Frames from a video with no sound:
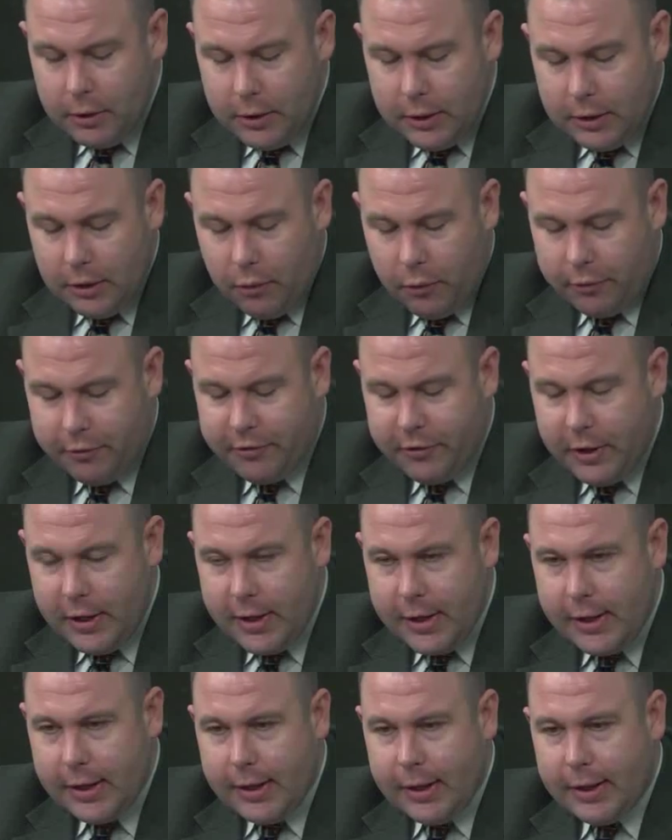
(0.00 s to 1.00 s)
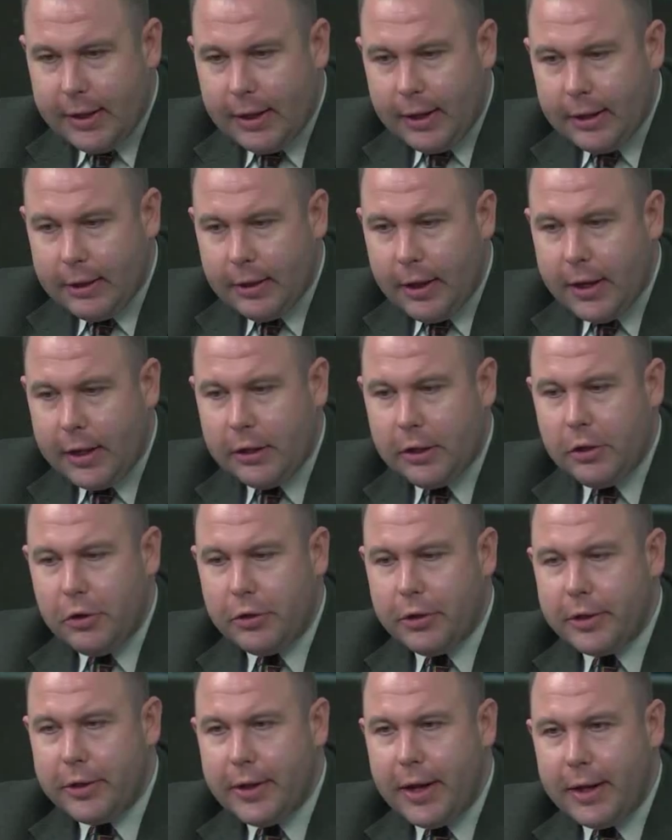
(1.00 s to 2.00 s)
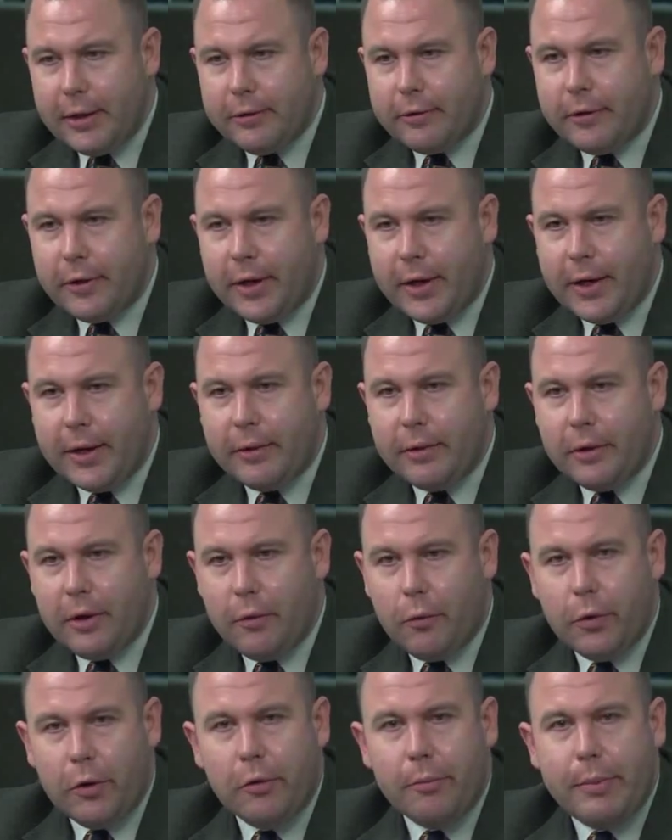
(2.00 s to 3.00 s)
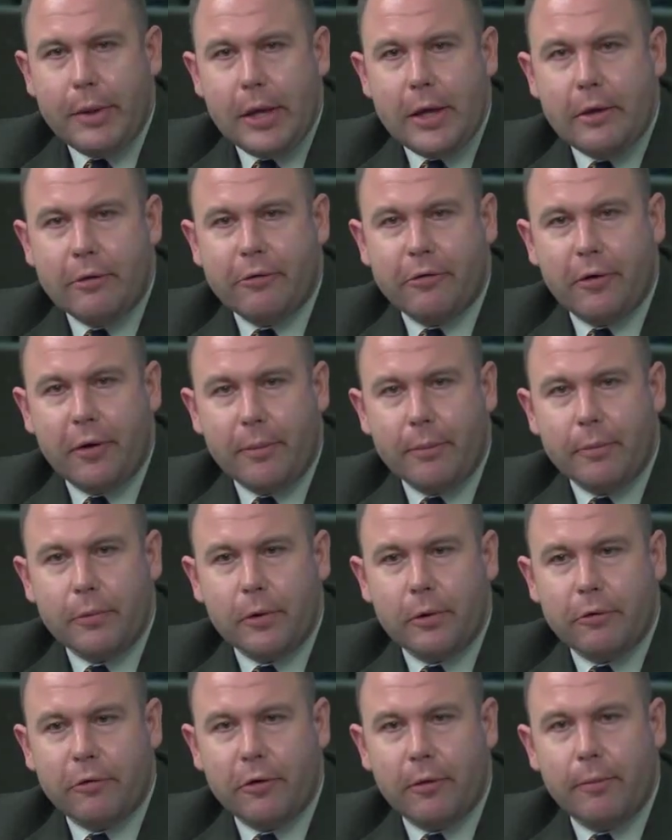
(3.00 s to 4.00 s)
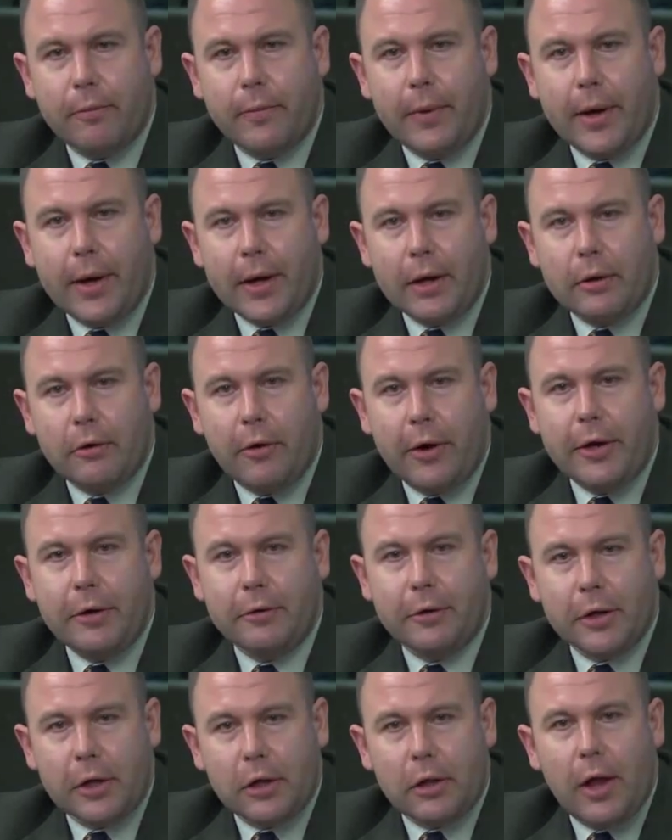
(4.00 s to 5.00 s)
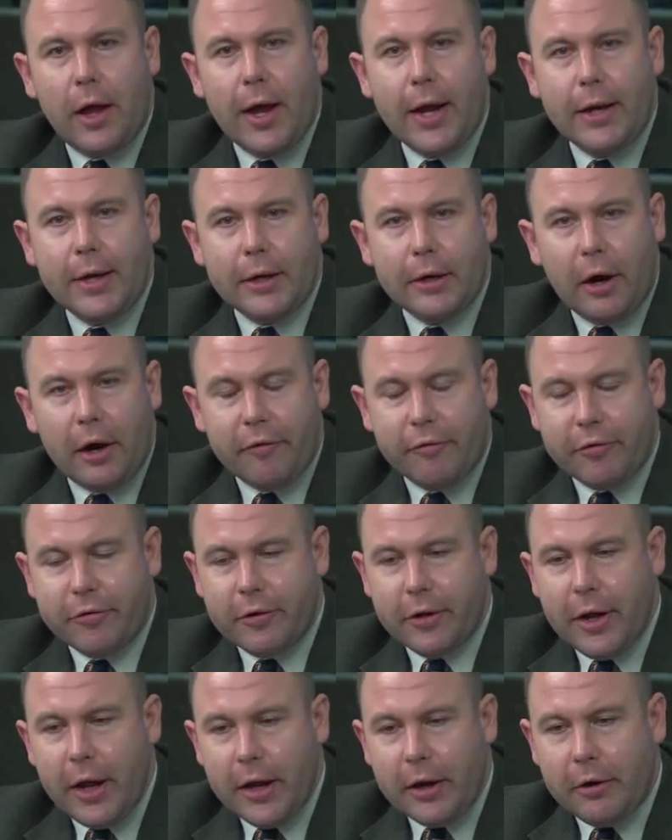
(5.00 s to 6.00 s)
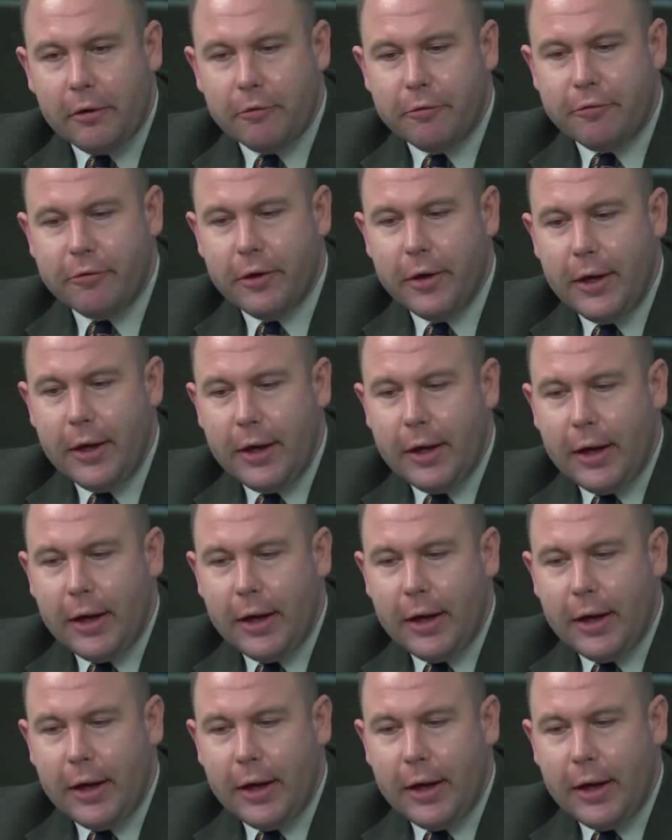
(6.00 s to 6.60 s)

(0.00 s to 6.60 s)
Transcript: you know, we're seeing a likelihood that uh, there will be some some uh, greater decline in harvested acres.